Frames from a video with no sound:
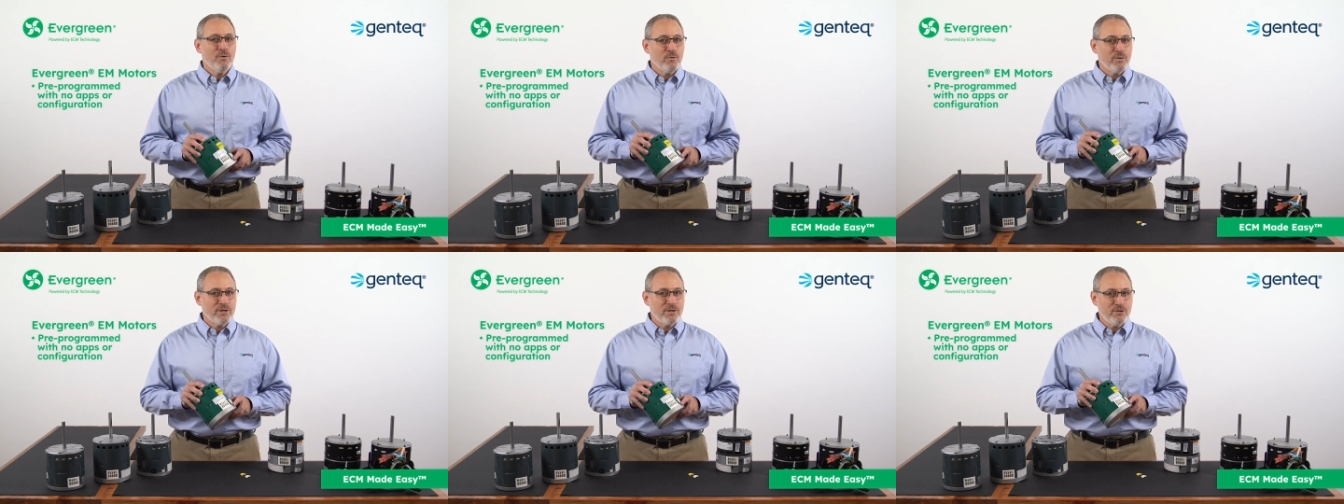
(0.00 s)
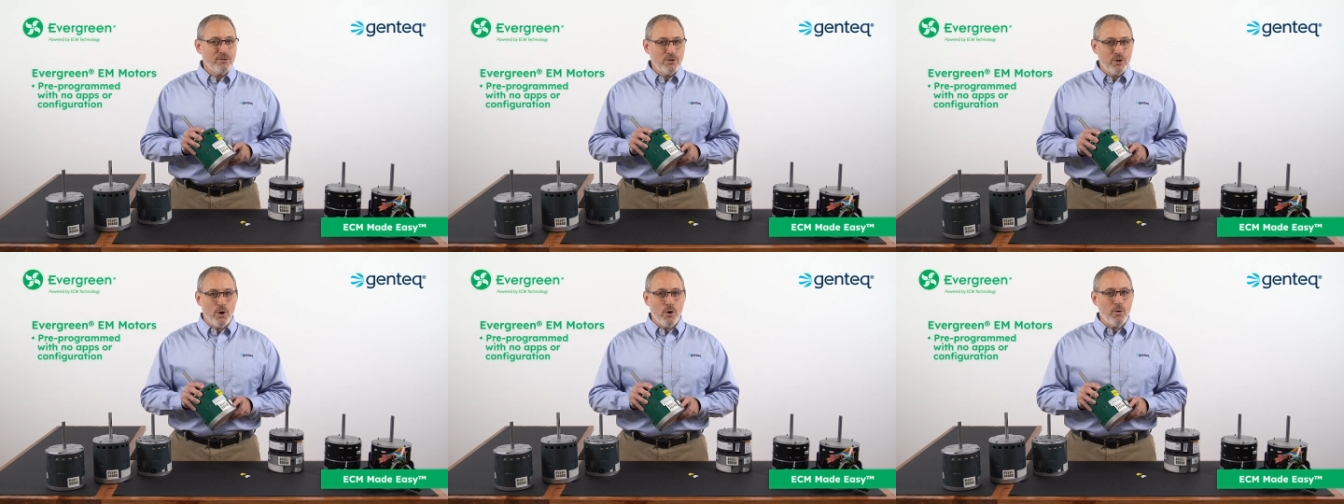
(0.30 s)

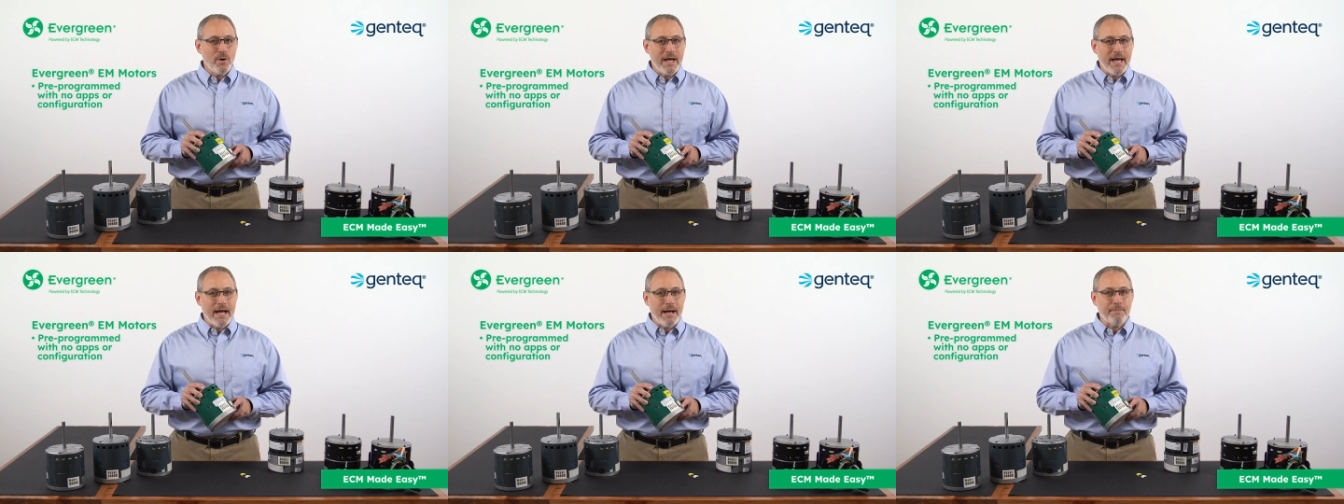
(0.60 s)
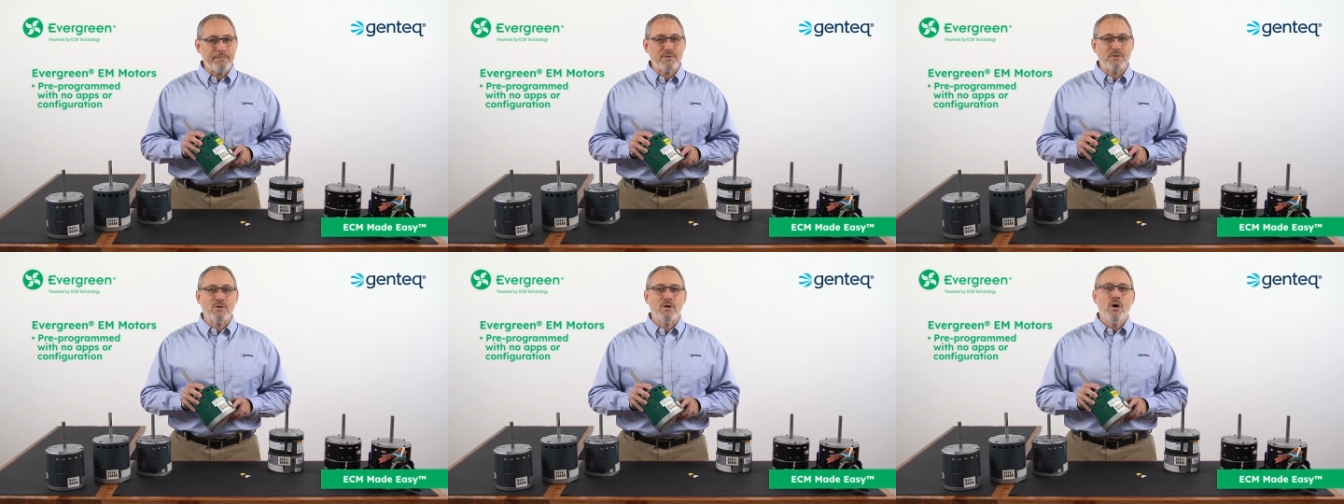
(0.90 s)
with no
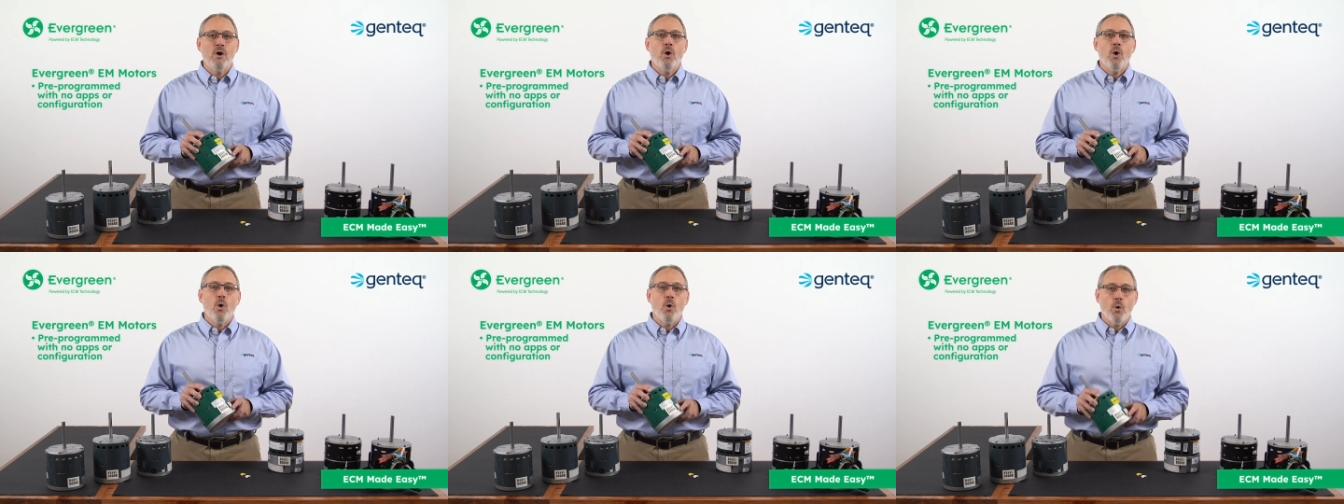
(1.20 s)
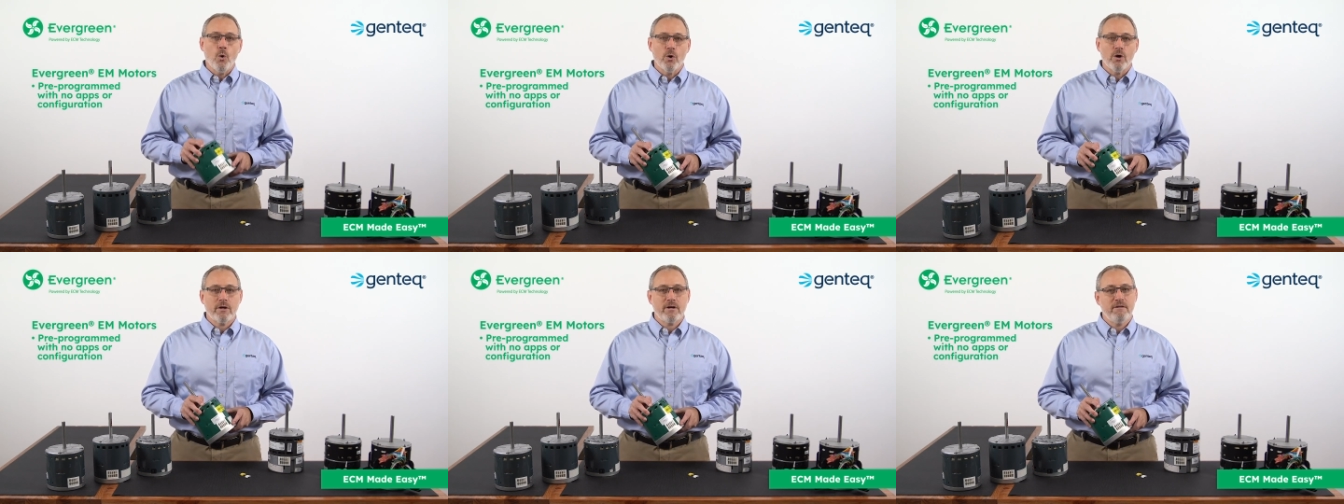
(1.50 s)
apps
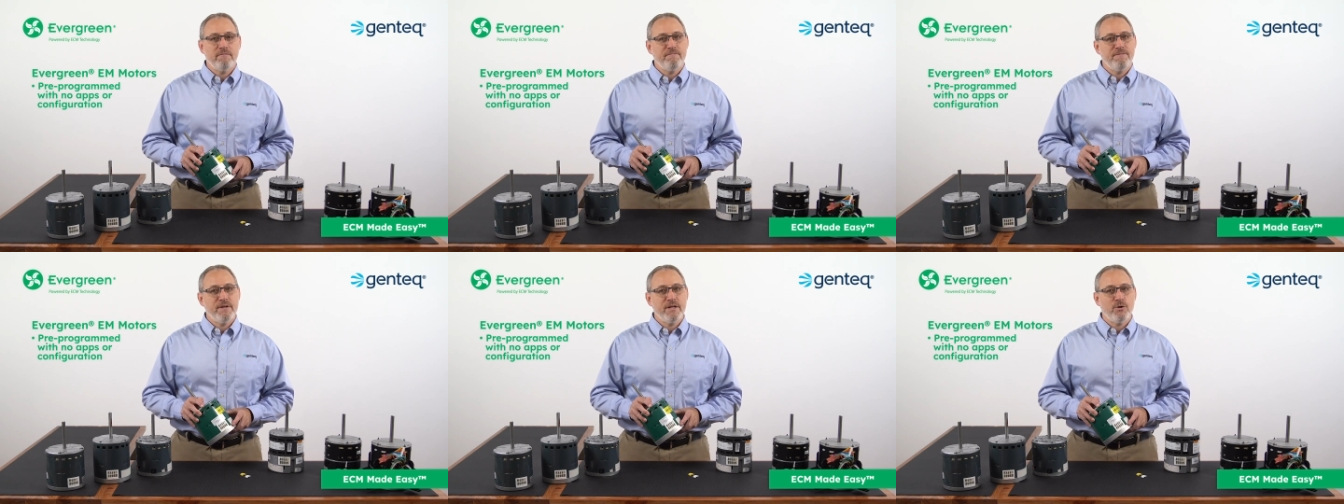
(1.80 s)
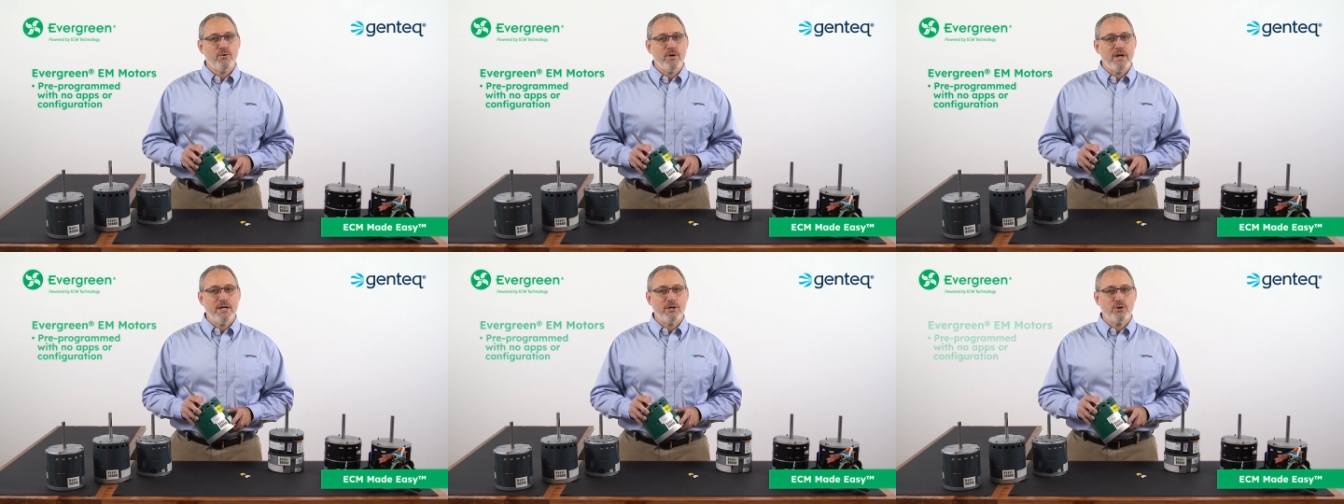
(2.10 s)
or
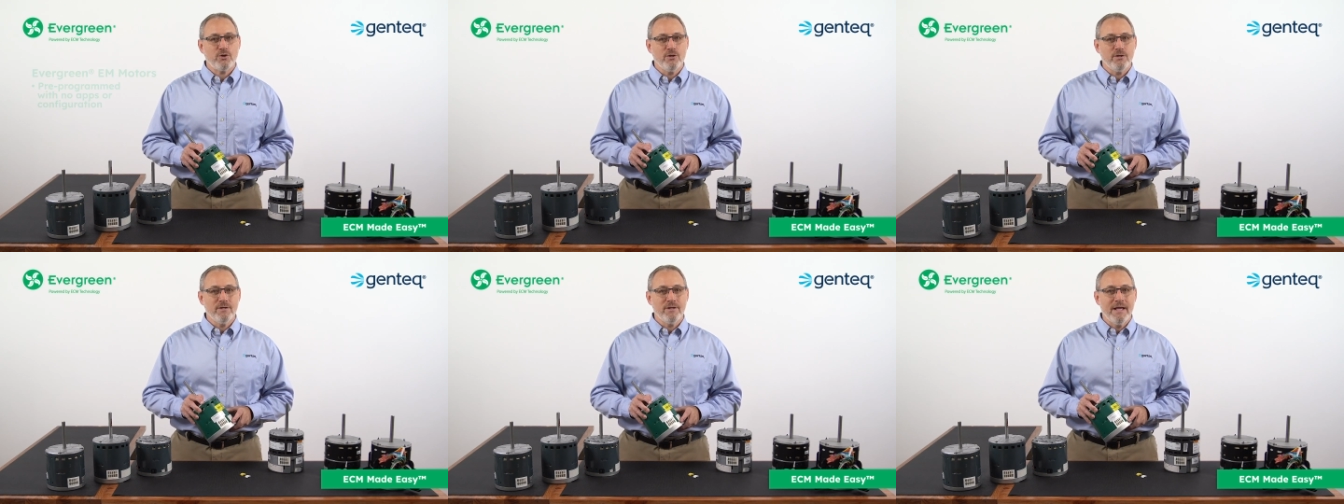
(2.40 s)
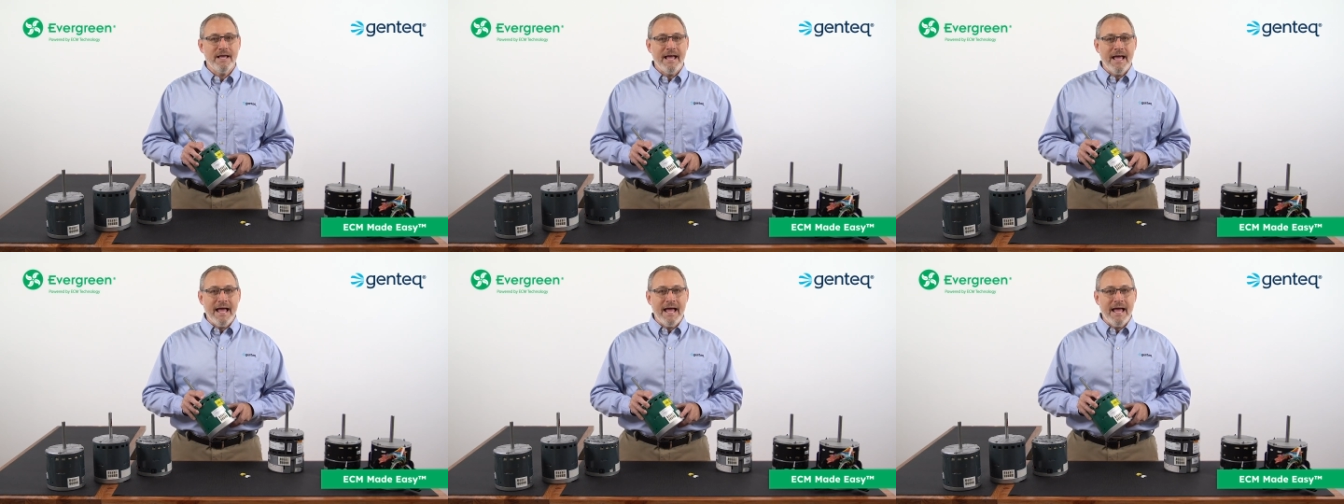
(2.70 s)
configuration,